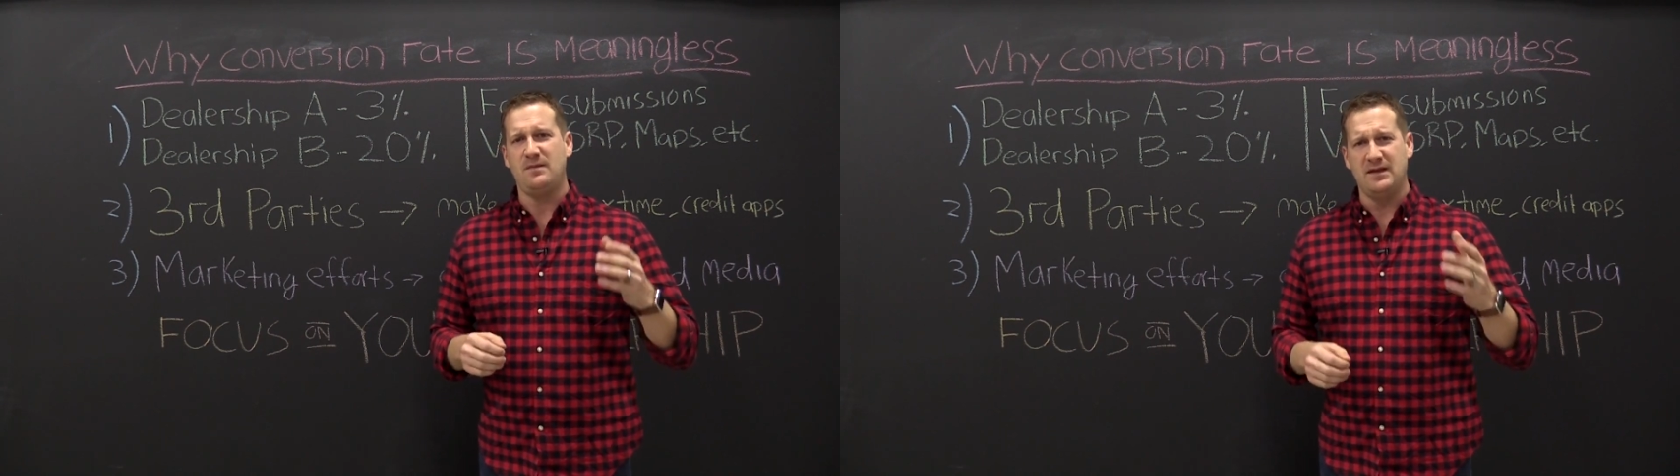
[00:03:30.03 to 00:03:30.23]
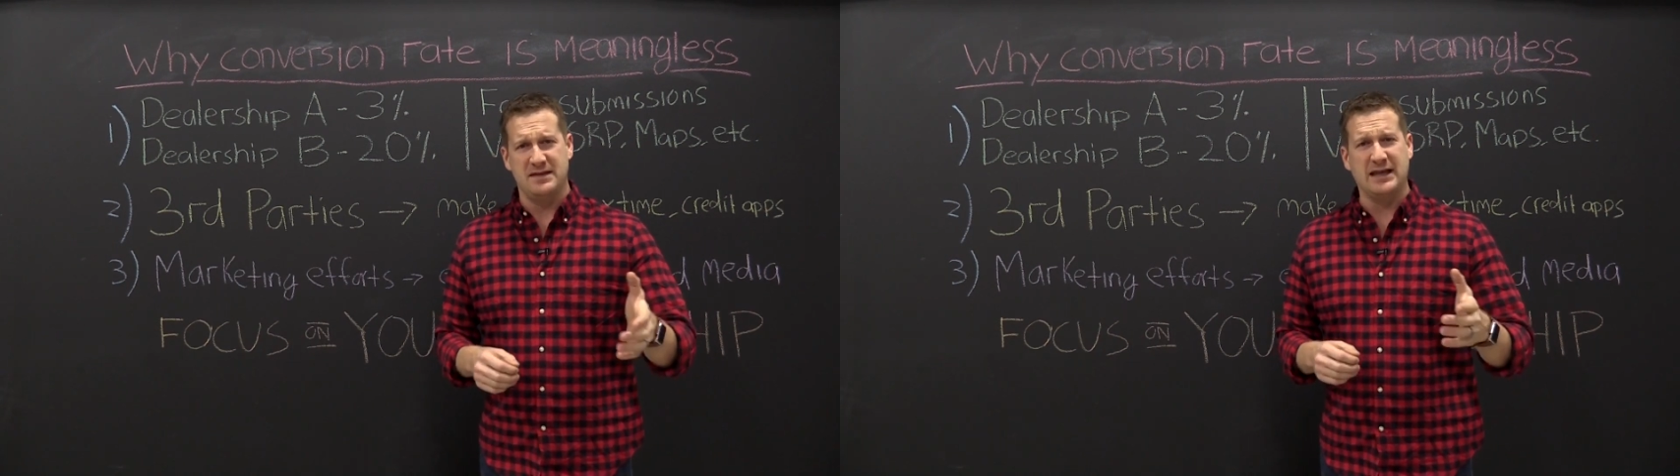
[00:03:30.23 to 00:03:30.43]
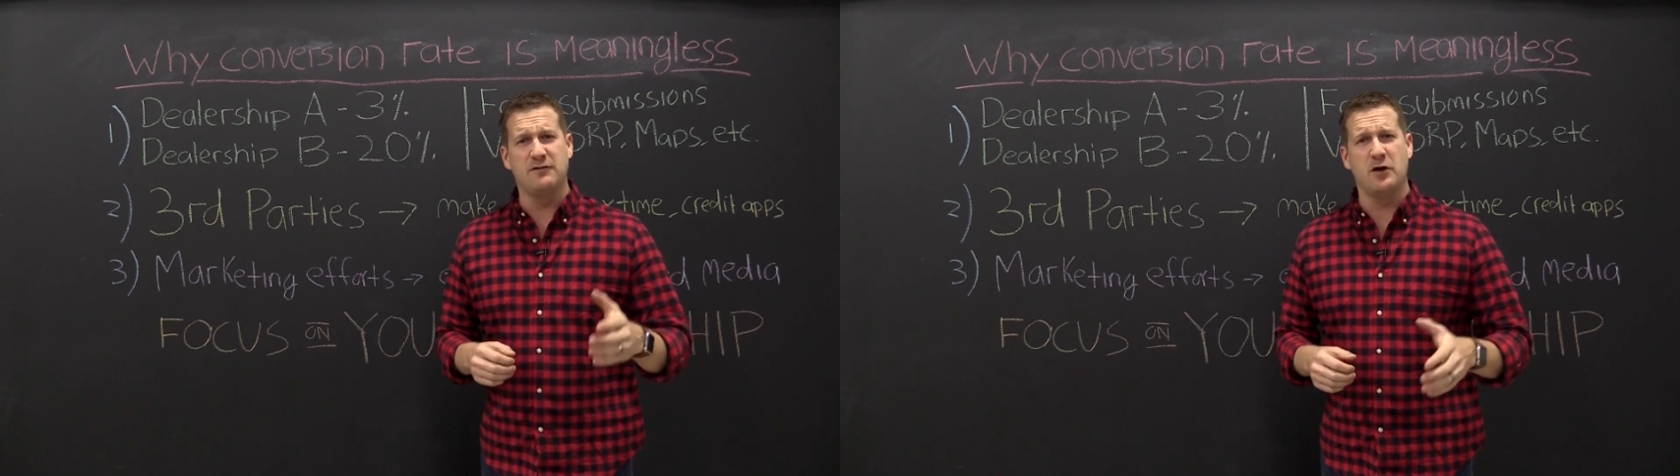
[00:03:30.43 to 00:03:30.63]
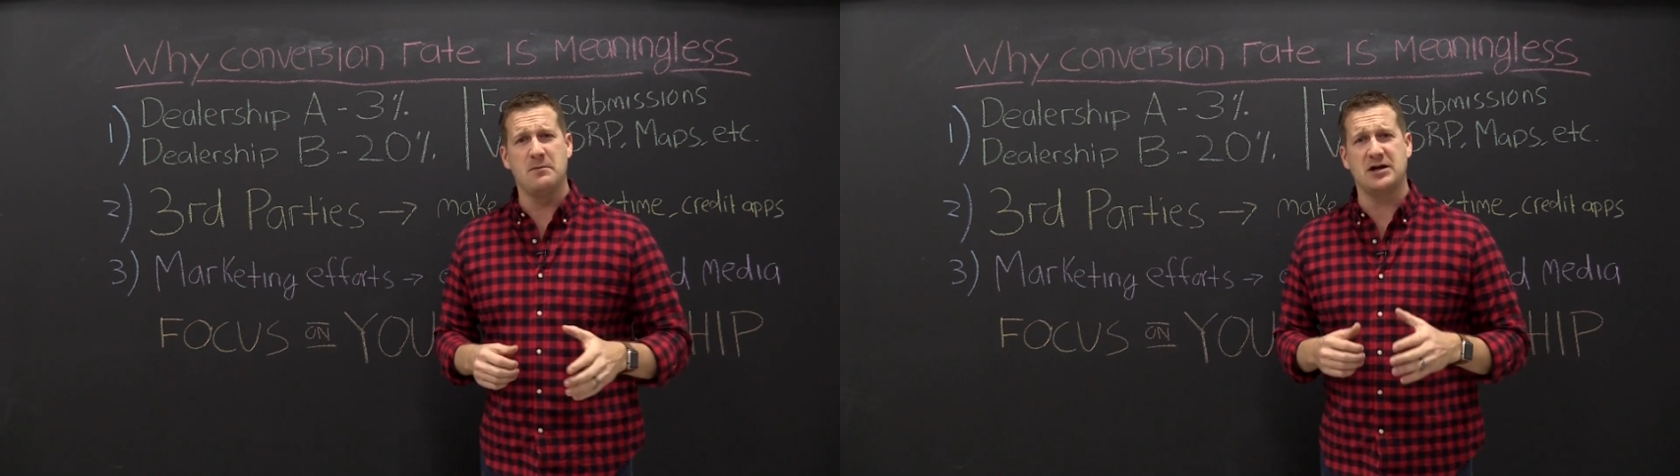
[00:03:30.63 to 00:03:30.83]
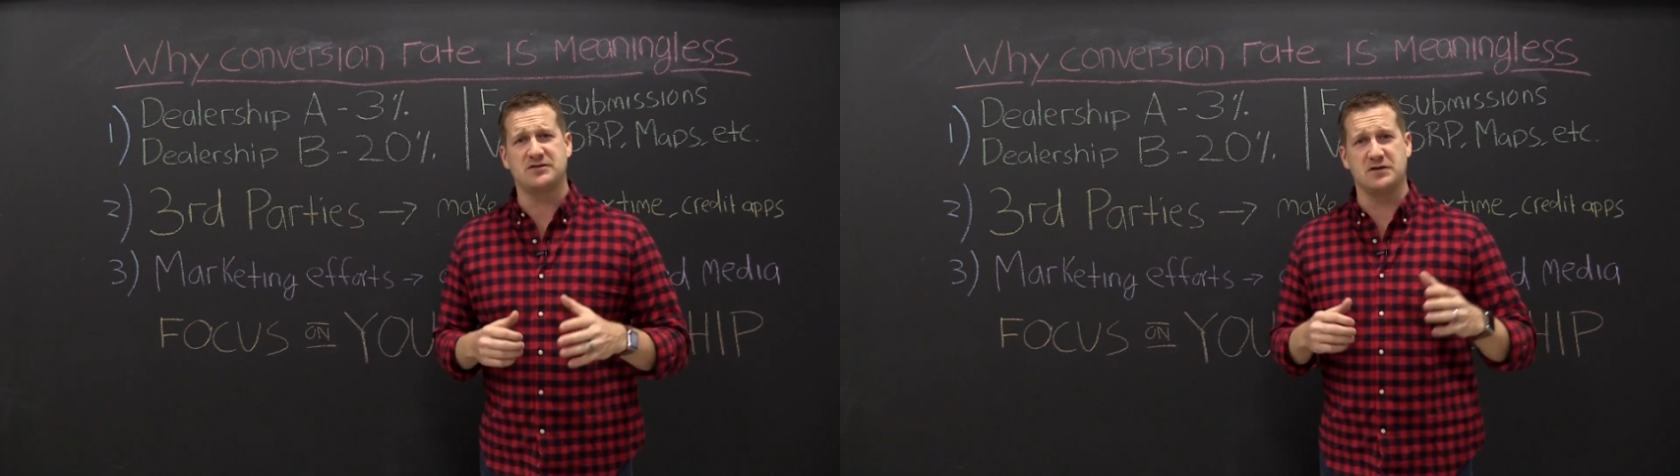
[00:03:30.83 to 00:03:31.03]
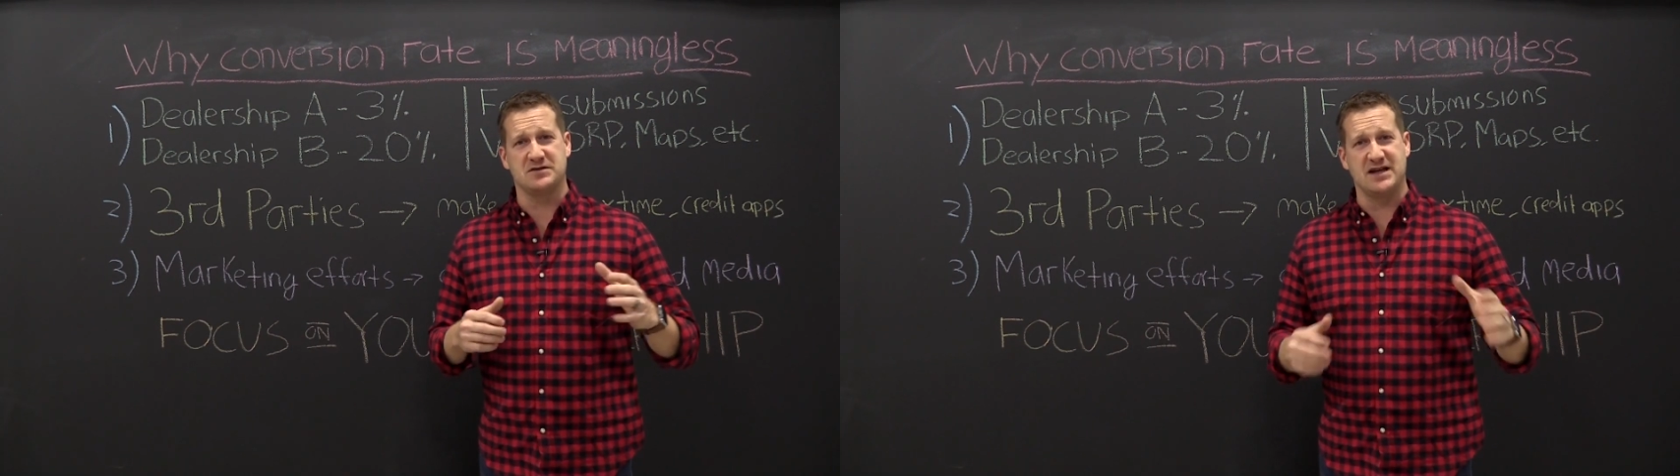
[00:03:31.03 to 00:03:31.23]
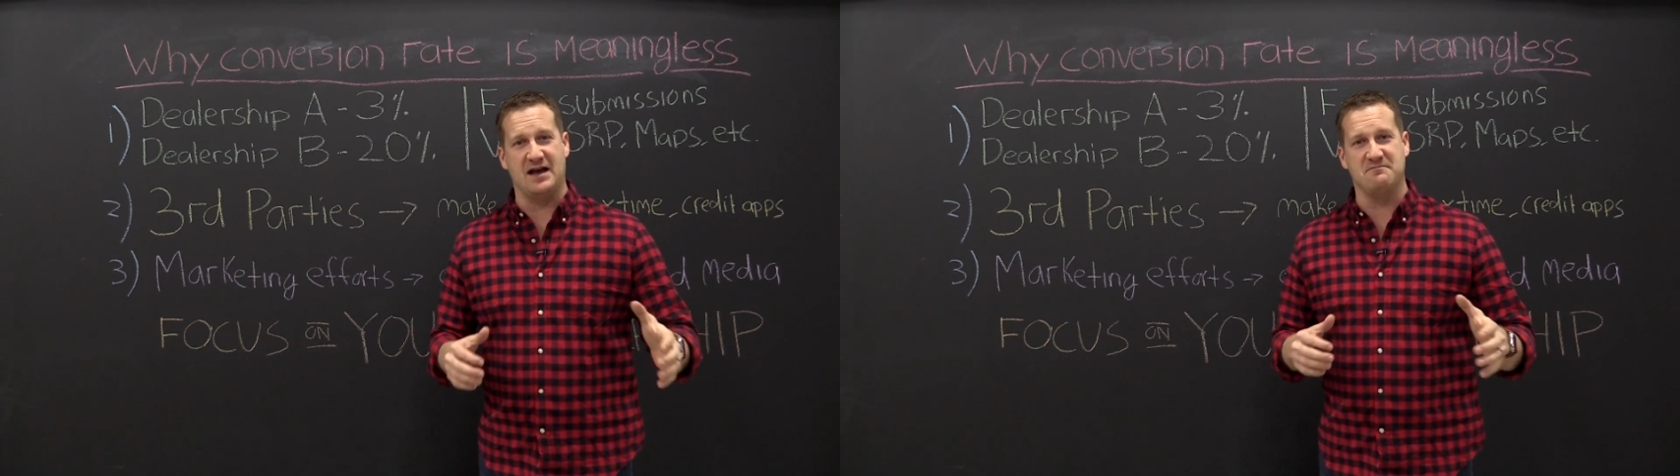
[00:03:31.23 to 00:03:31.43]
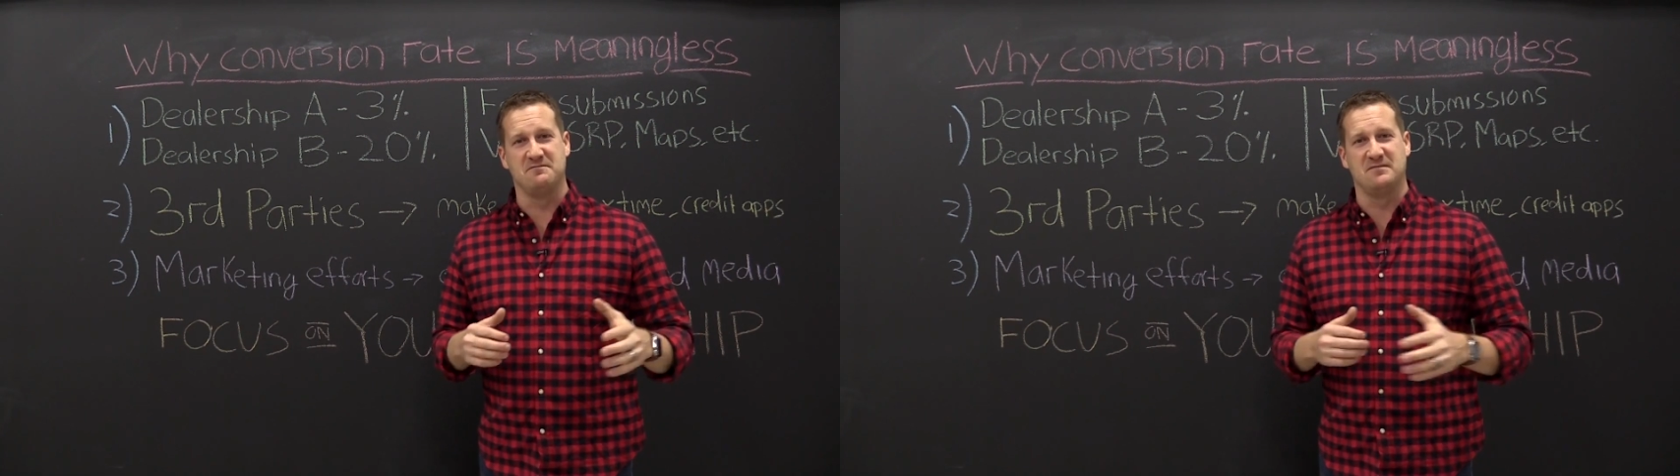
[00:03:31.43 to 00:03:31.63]
Thank you very much for your
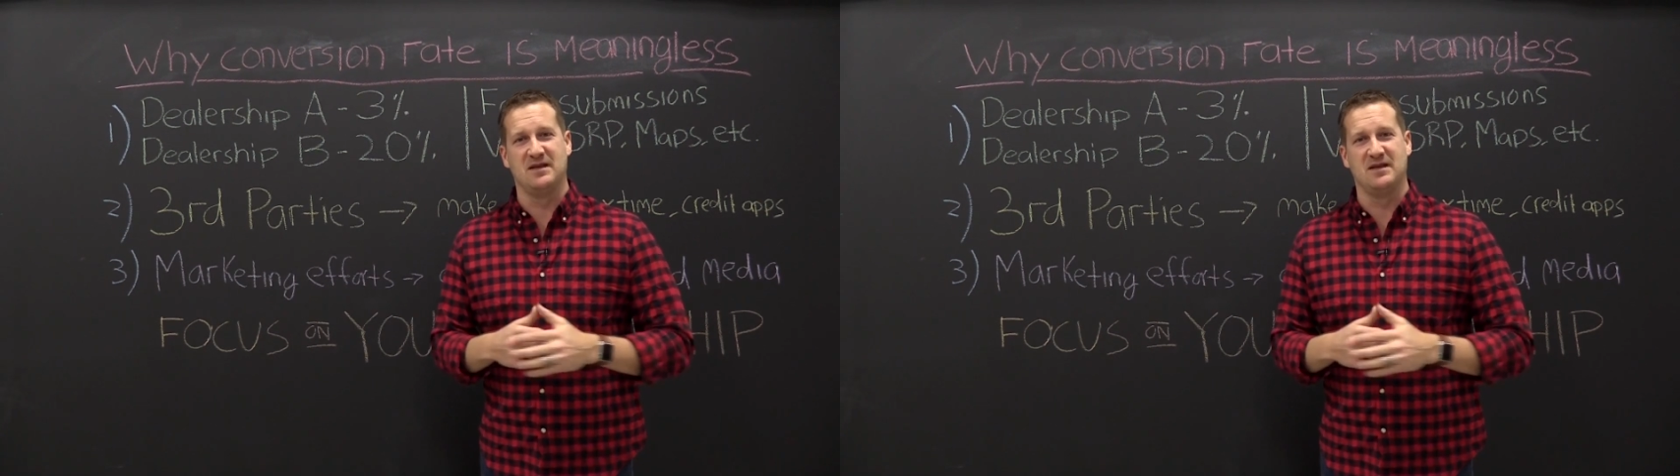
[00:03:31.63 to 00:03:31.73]
time.